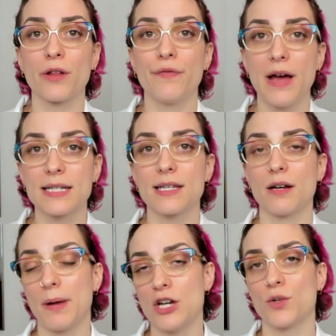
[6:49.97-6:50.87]
effects in a
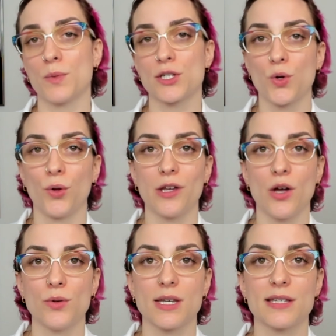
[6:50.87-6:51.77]
patient with
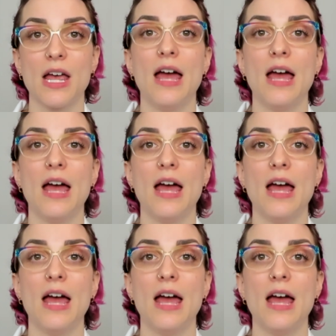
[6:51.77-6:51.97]
scoliosis,